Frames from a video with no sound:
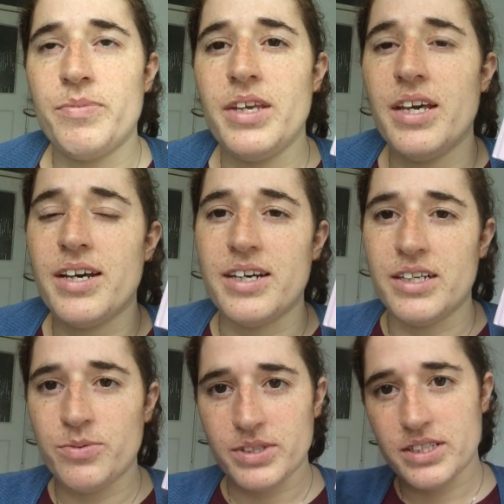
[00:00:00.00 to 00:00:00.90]
Yeah,
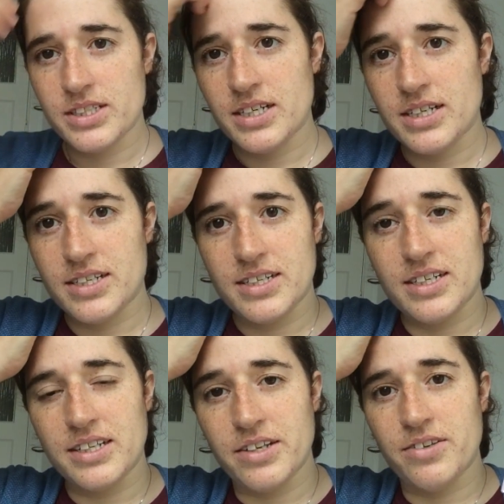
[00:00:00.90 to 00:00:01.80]
it was
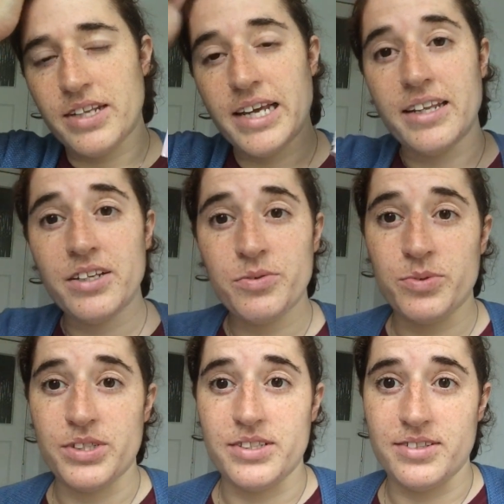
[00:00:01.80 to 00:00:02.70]
the ending
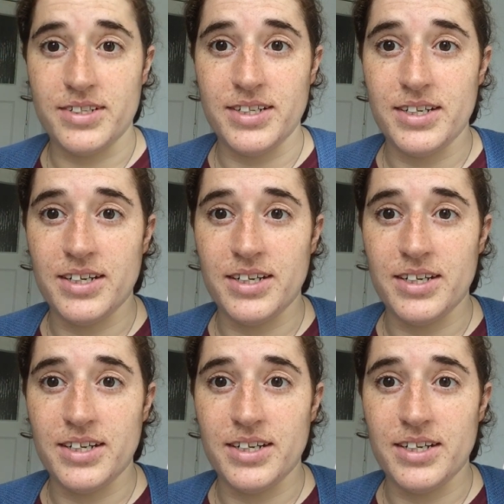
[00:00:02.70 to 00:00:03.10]
was